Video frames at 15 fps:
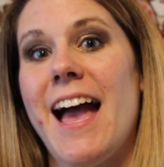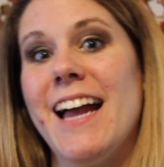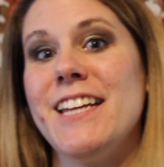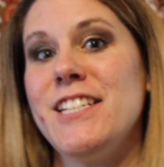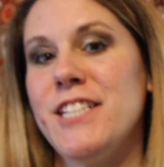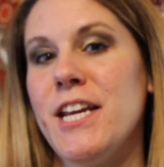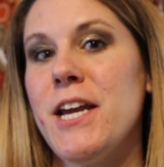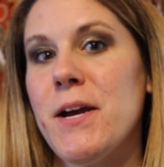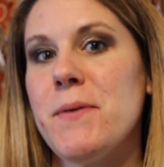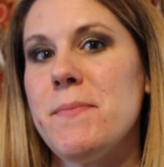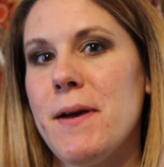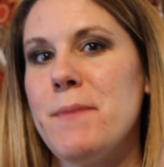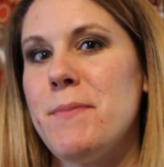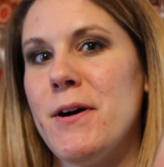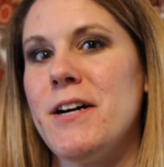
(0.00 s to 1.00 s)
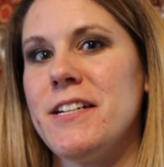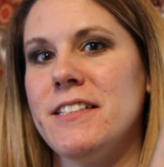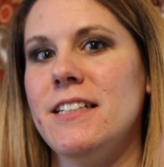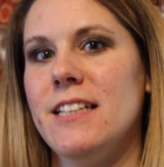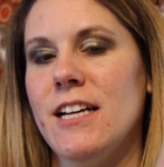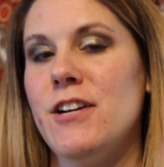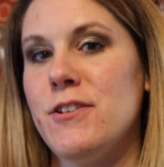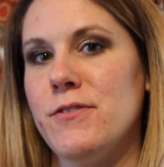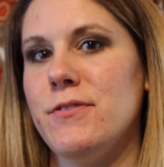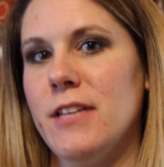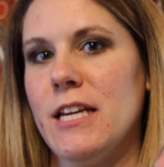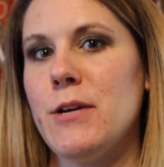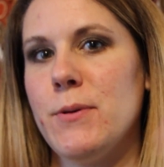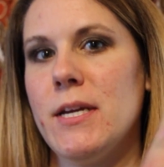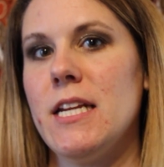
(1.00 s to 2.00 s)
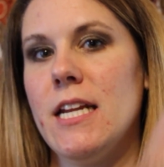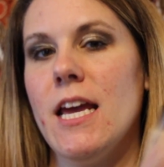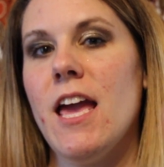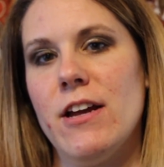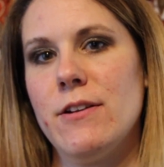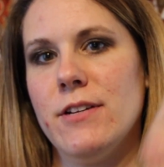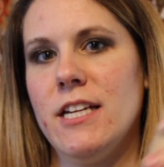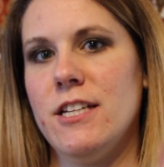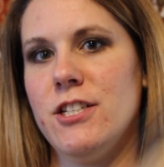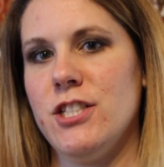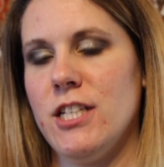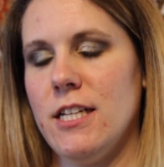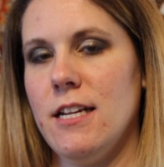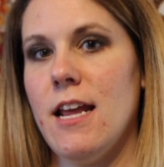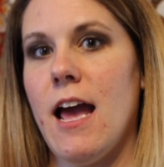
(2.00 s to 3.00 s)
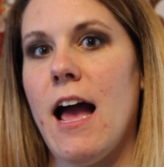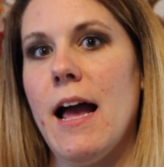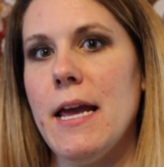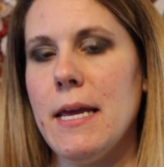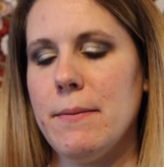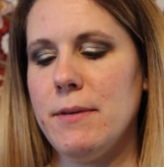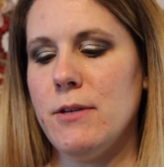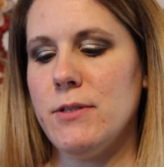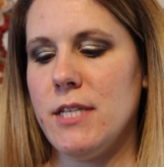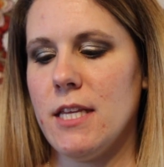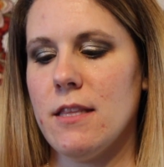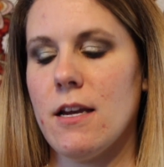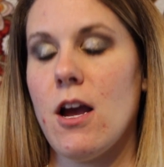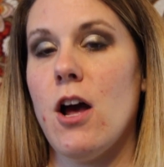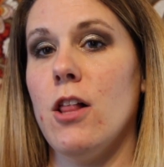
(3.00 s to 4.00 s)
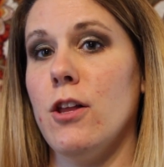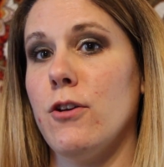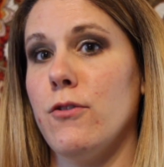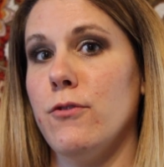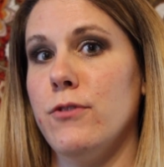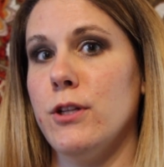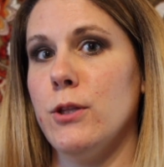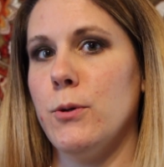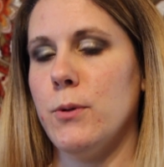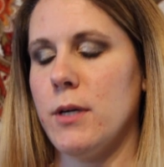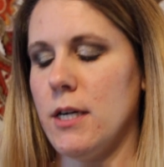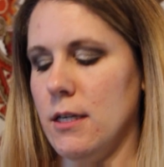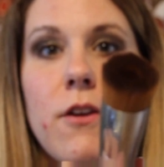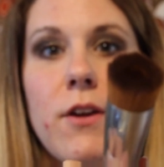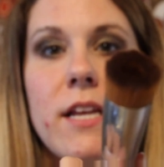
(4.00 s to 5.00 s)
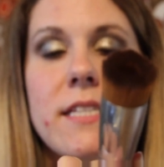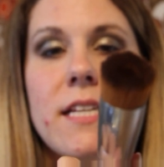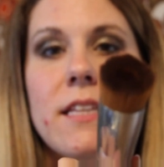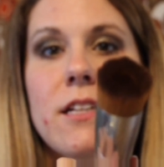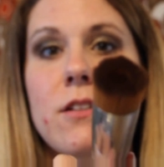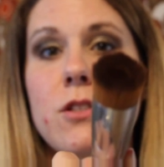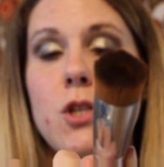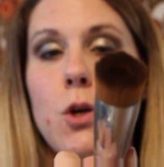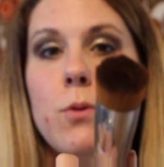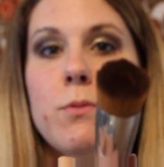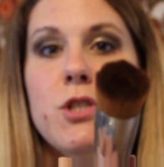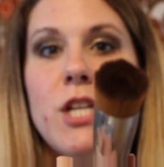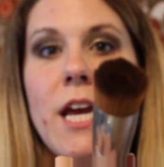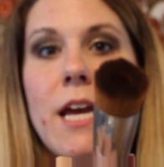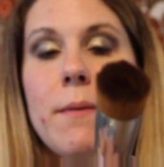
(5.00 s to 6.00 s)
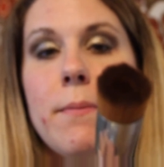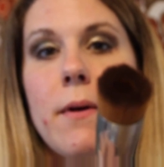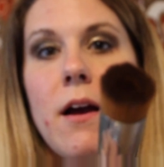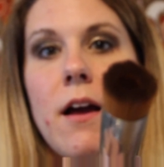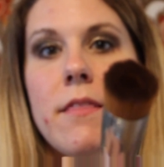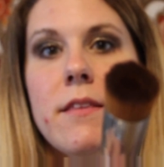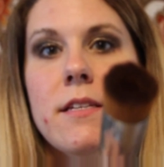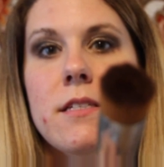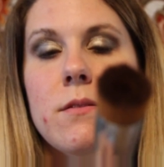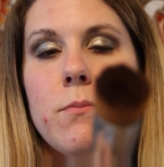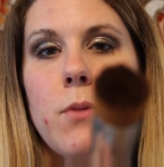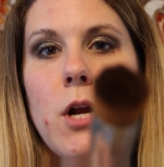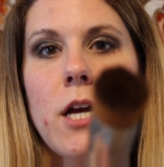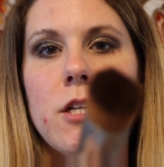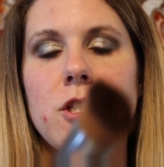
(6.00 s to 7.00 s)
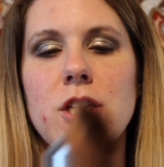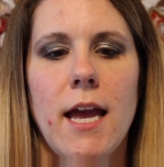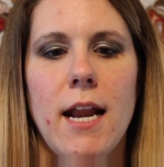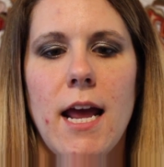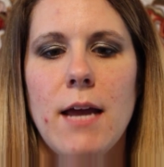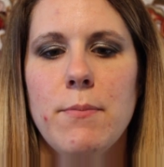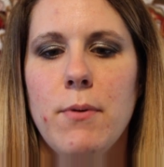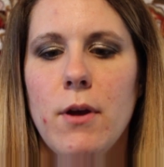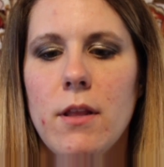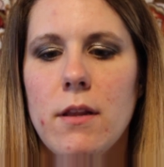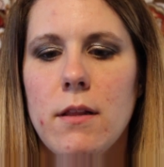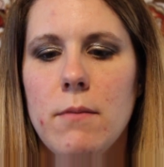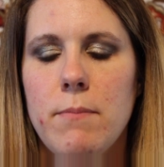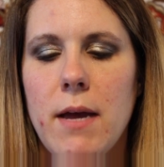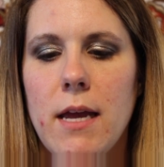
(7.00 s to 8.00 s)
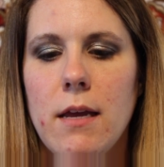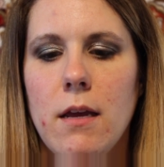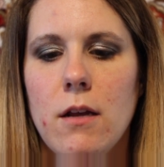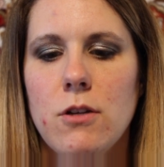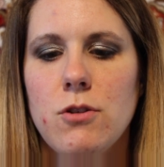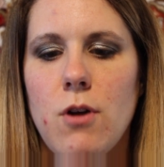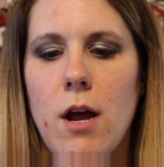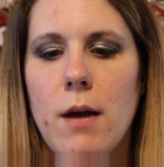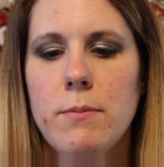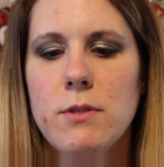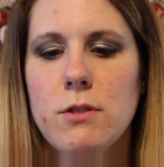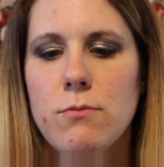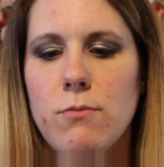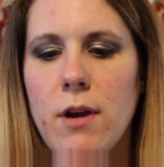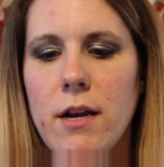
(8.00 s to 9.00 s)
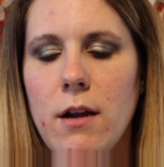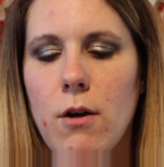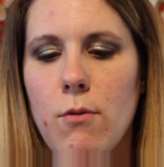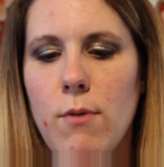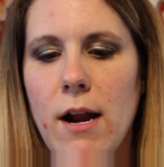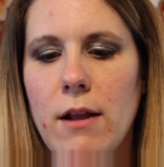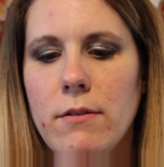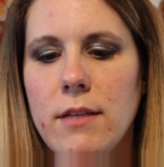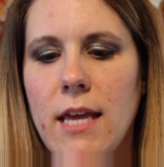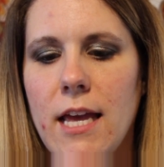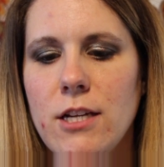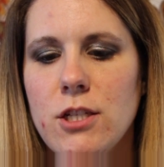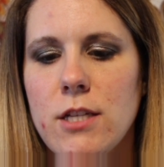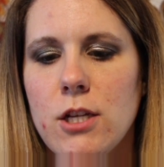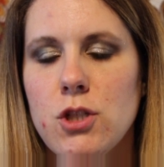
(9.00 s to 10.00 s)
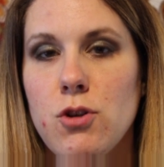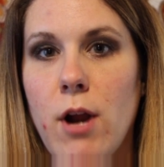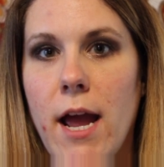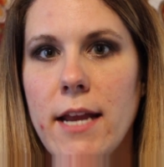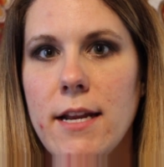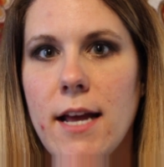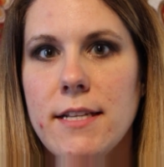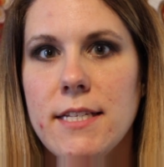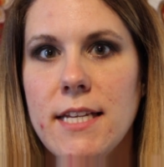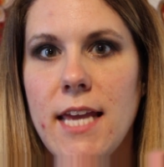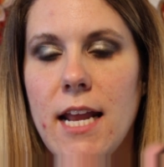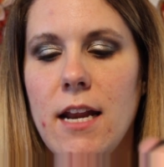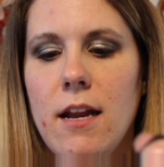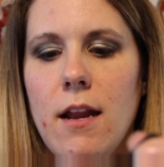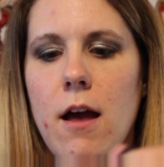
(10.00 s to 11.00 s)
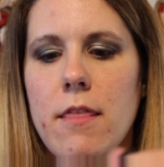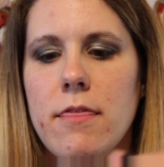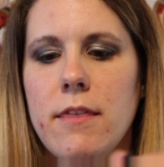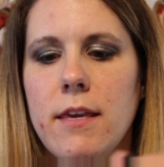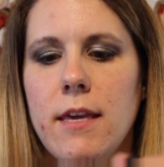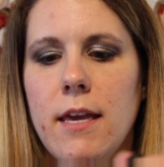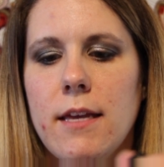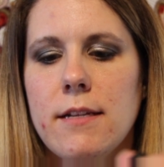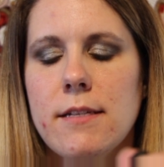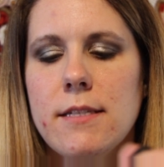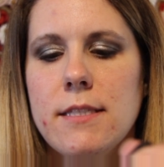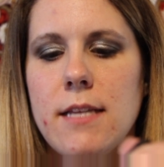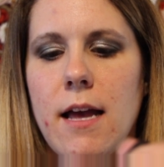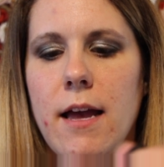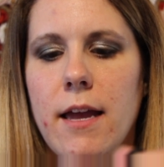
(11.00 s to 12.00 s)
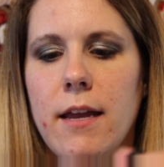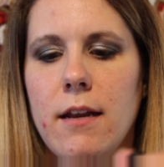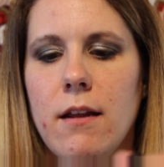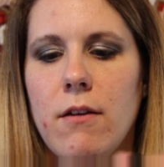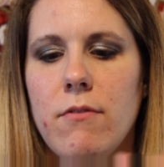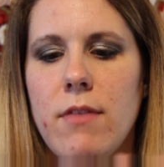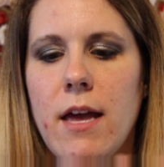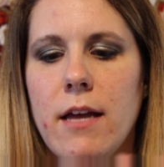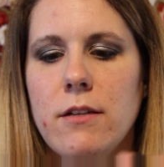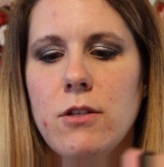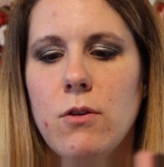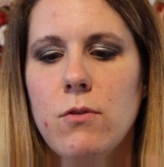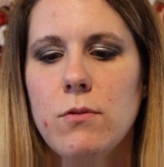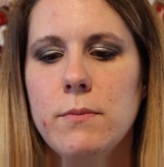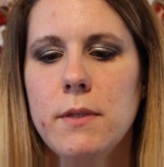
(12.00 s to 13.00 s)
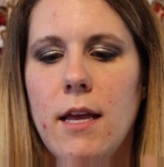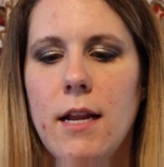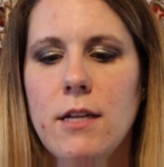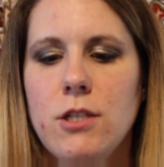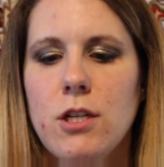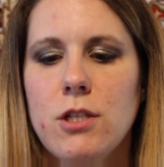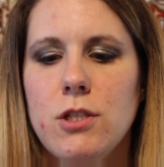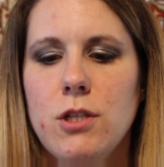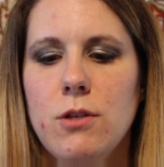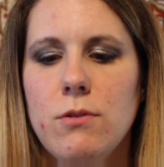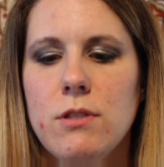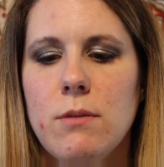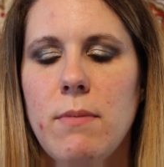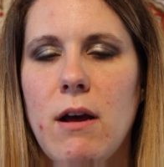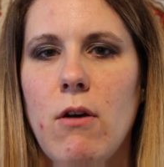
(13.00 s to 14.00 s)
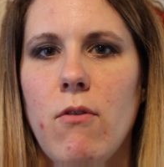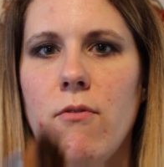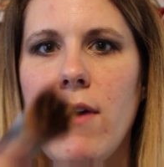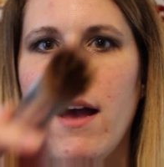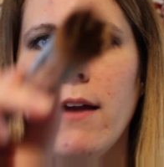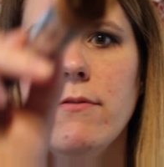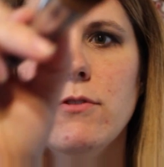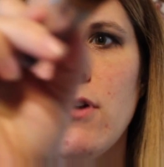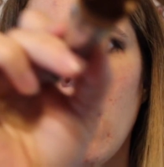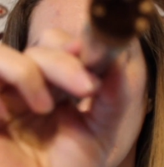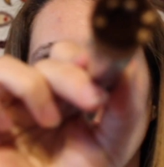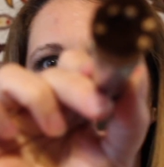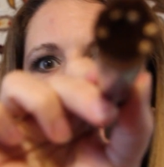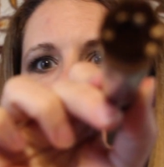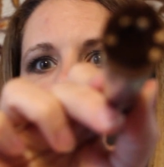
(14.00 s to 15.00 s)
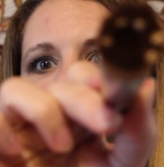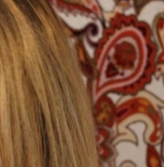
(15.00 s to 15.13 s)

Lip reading: I shake up my bottle of liquid foundation. I am using the color Velour. There is a little dome shape on this brush, and I put my drops right around the edges. I try not to get it on the inside of that dome, and I just use about 5 drops.